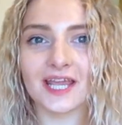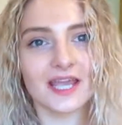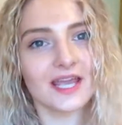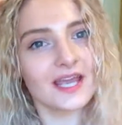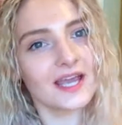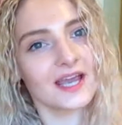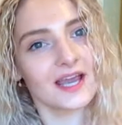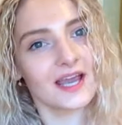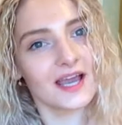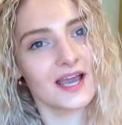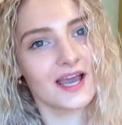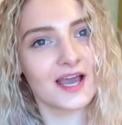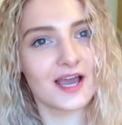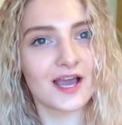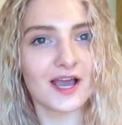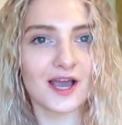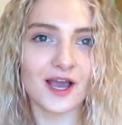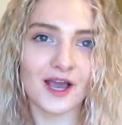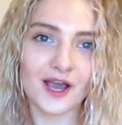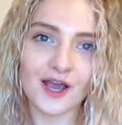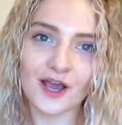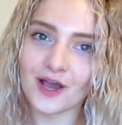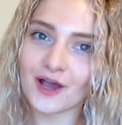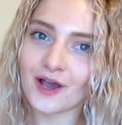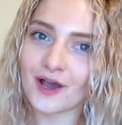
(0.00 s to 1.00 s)

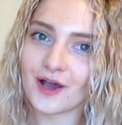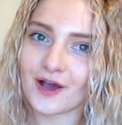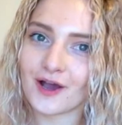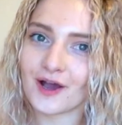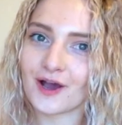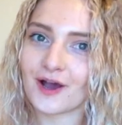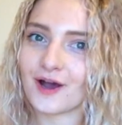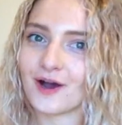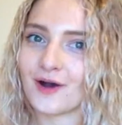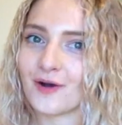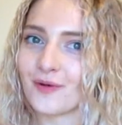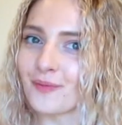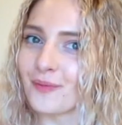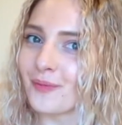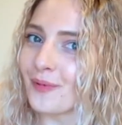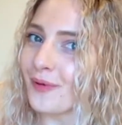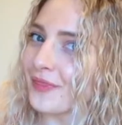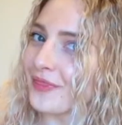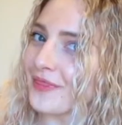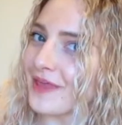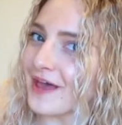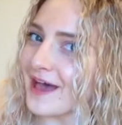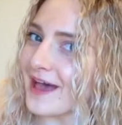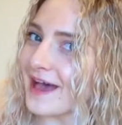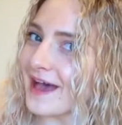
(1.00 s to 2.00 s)

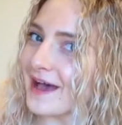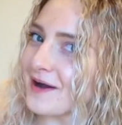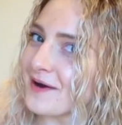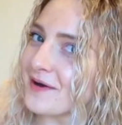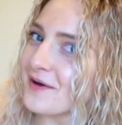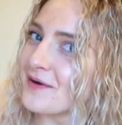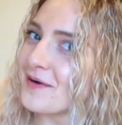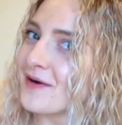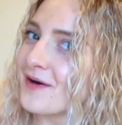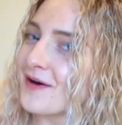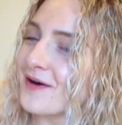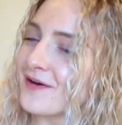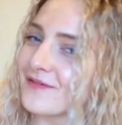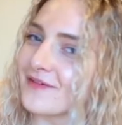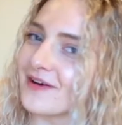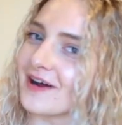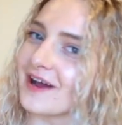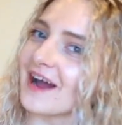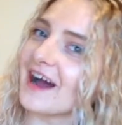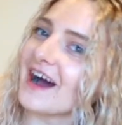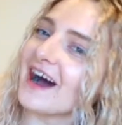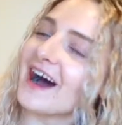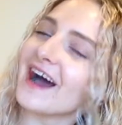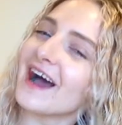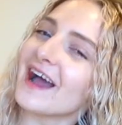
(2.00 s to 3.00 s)
What the hell?
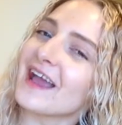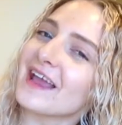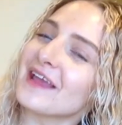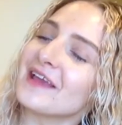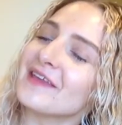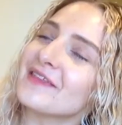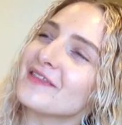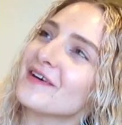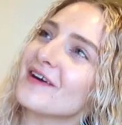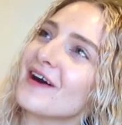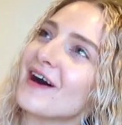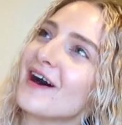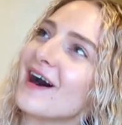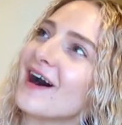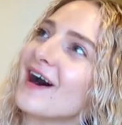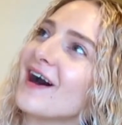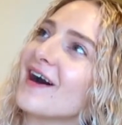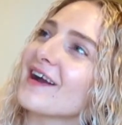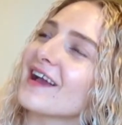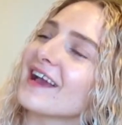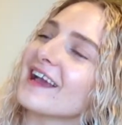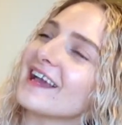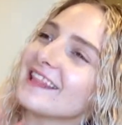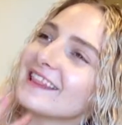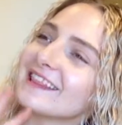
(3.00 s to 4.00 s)
Right.
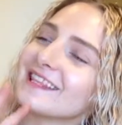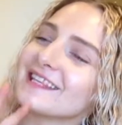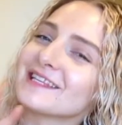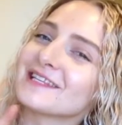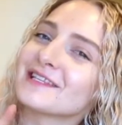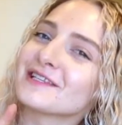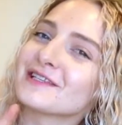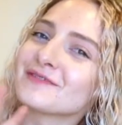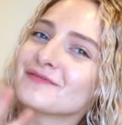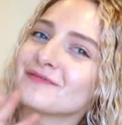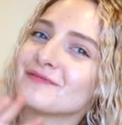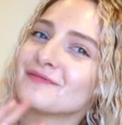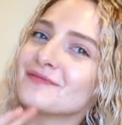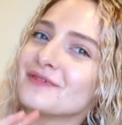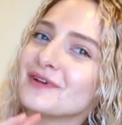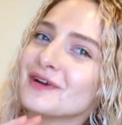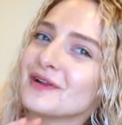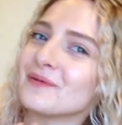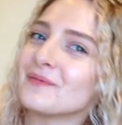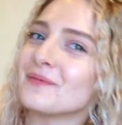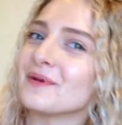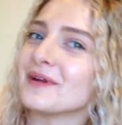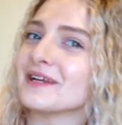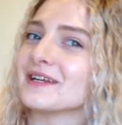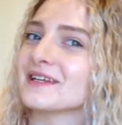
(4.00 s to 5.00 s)
Okay, this is really
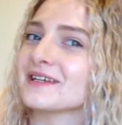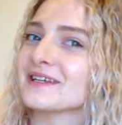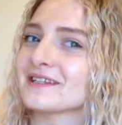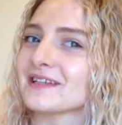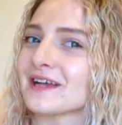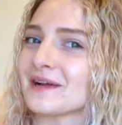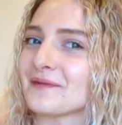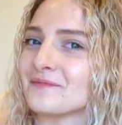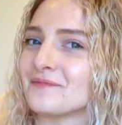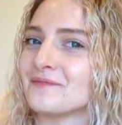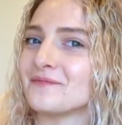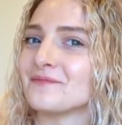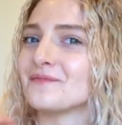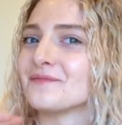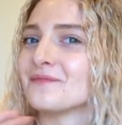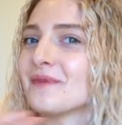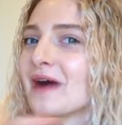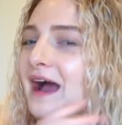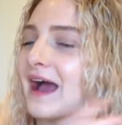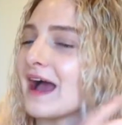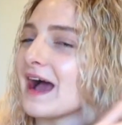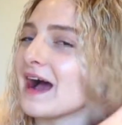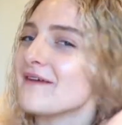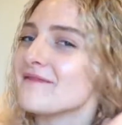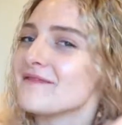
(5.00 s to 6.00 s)
weird because I
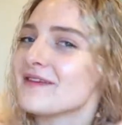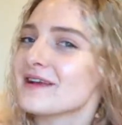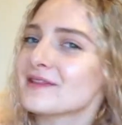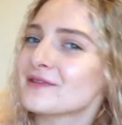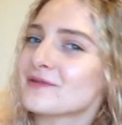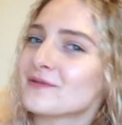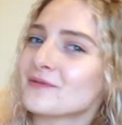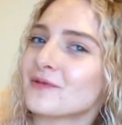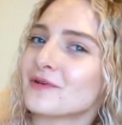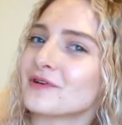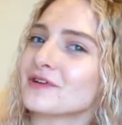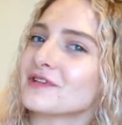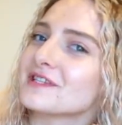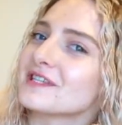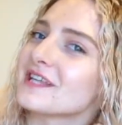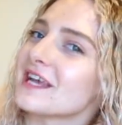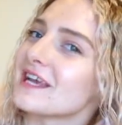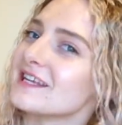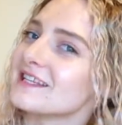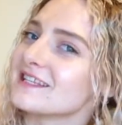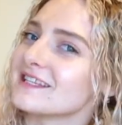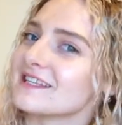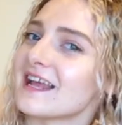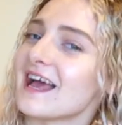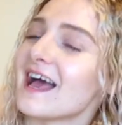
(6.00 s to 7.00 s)
have like the worst
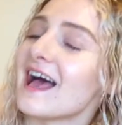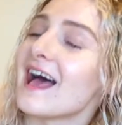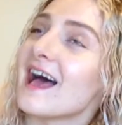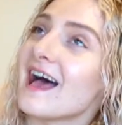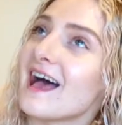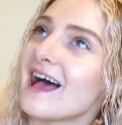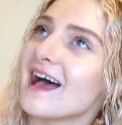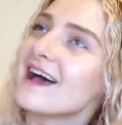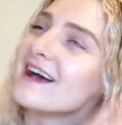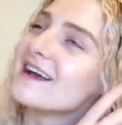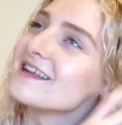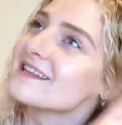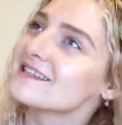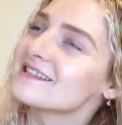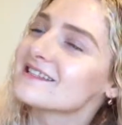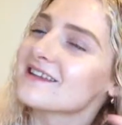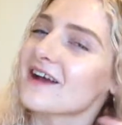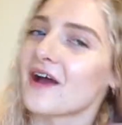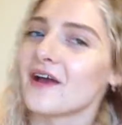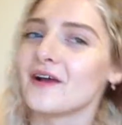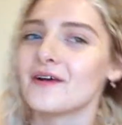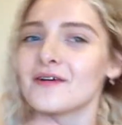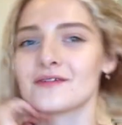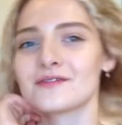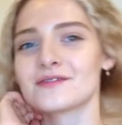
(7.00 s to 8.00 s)
taste in
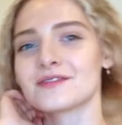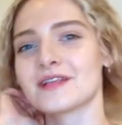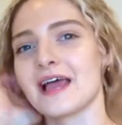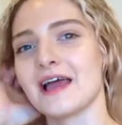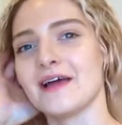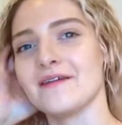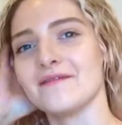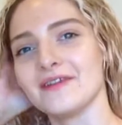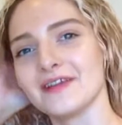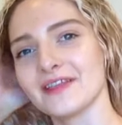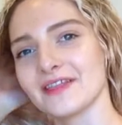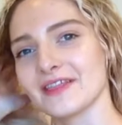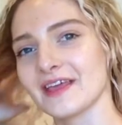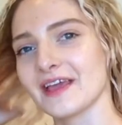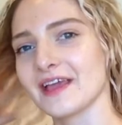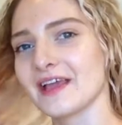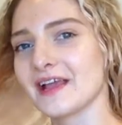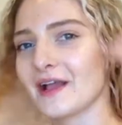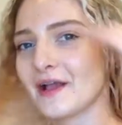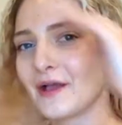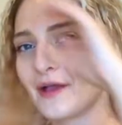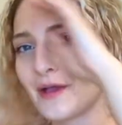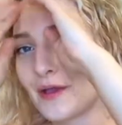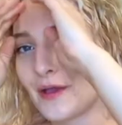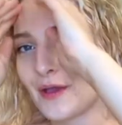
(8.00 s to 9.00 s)
hairstyles,
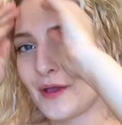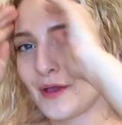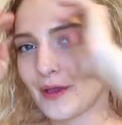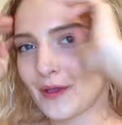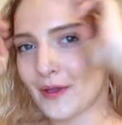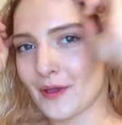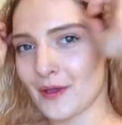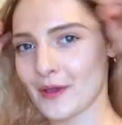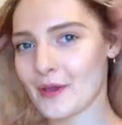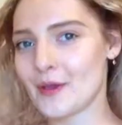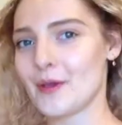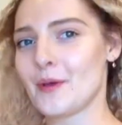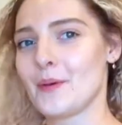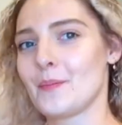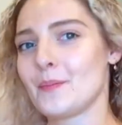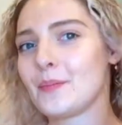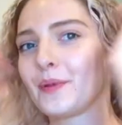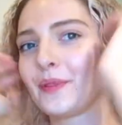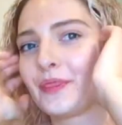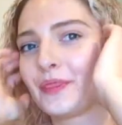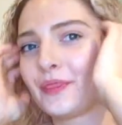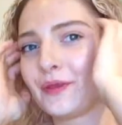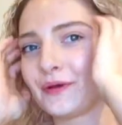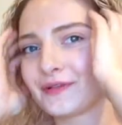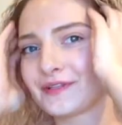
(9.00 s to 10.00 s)
everything.
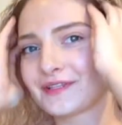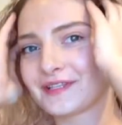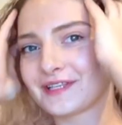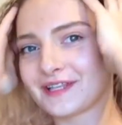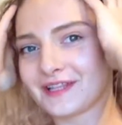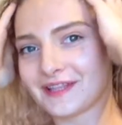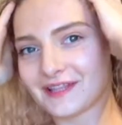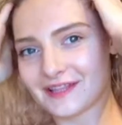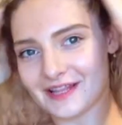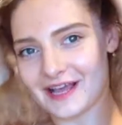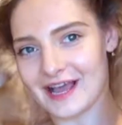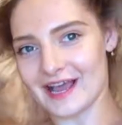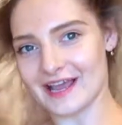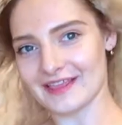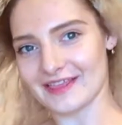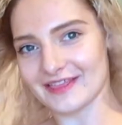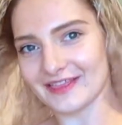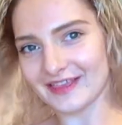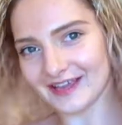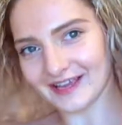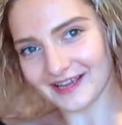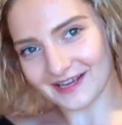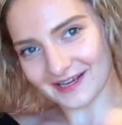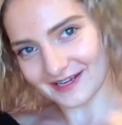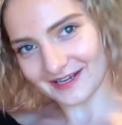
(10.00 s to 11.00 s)
But I
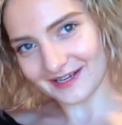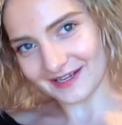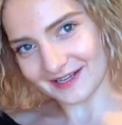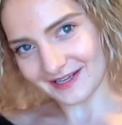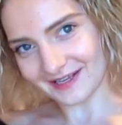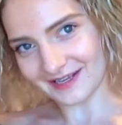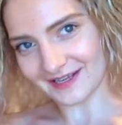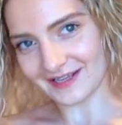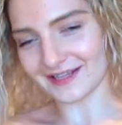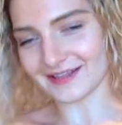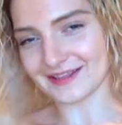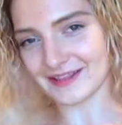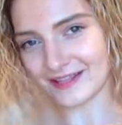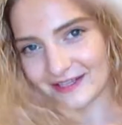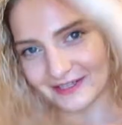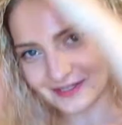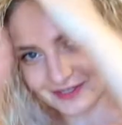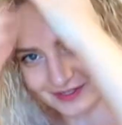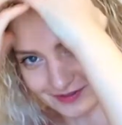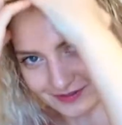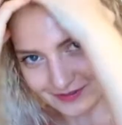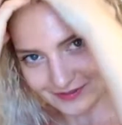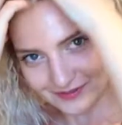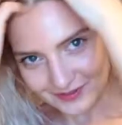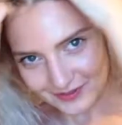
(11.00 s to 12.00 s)
think this
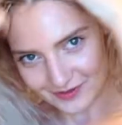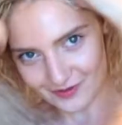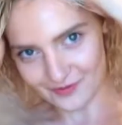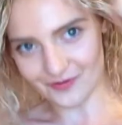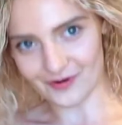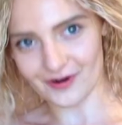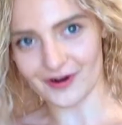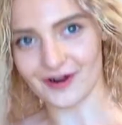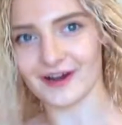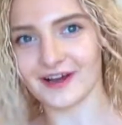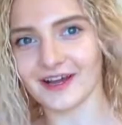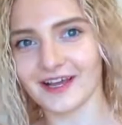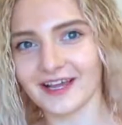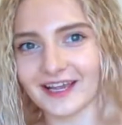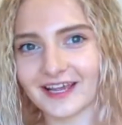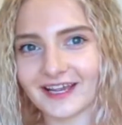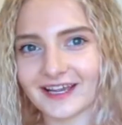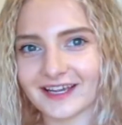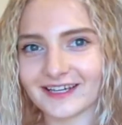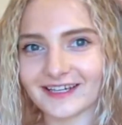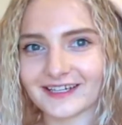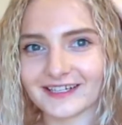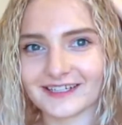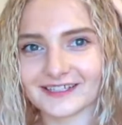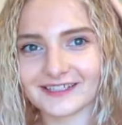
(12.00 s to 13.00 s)
looks
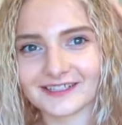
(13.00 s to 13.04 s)
alright.